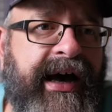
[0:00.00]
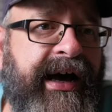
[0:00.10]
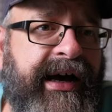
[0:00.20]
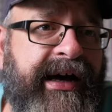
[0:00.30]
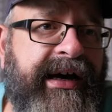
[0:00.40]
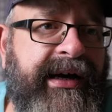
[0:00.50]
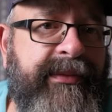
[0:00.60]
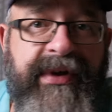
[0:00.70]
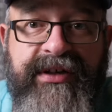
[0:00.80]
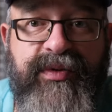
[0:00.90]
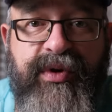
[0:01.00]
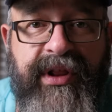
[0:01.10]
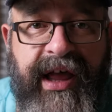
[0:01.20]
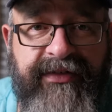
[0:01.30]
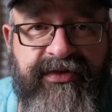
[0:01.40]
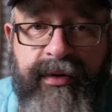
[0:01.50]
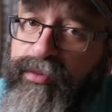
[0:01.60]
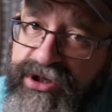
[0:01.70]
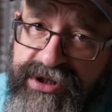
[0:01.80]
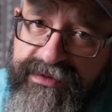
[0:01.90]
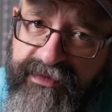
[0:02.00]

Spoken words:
we do the live stream, which